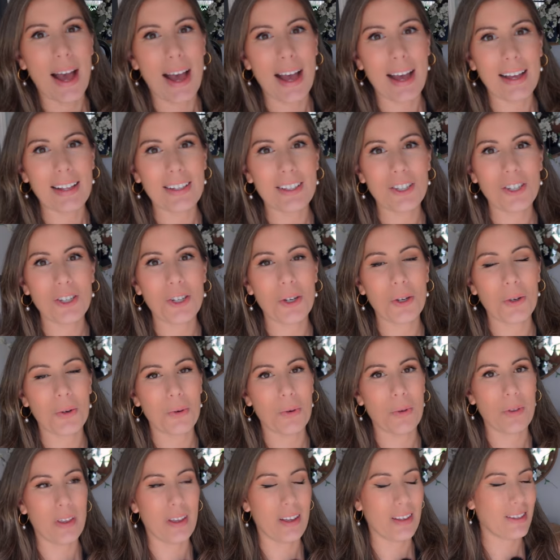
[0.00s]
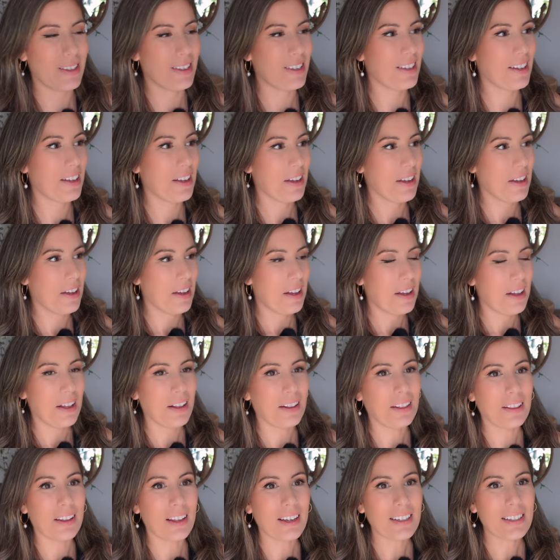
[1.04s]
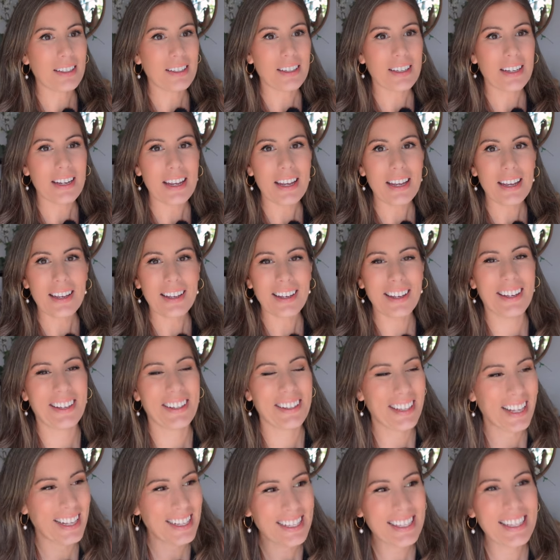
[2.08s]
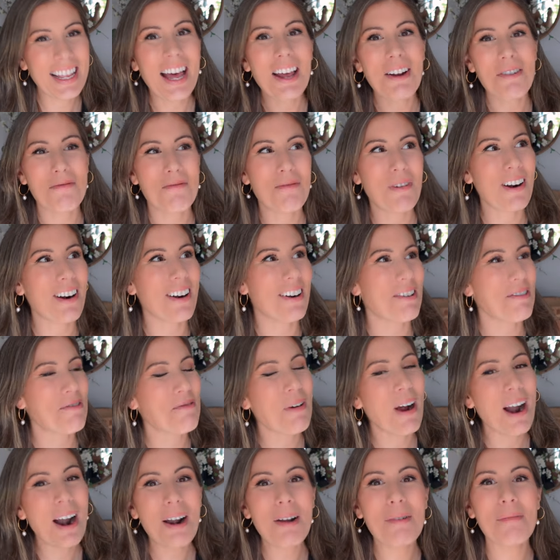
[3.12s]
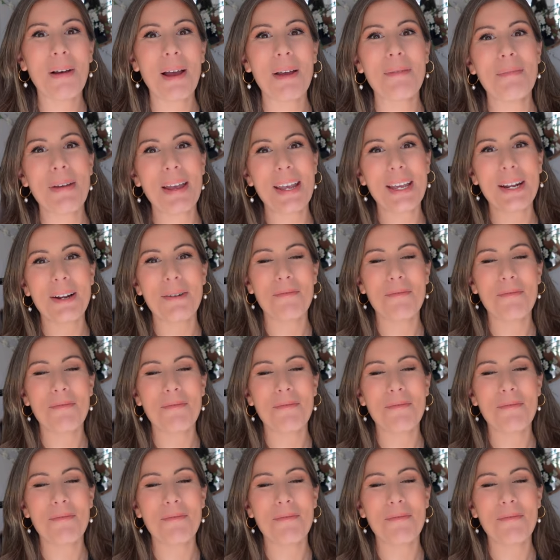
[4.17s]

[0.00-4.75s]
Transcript: adds to this luxury. That's not a word. Why am I making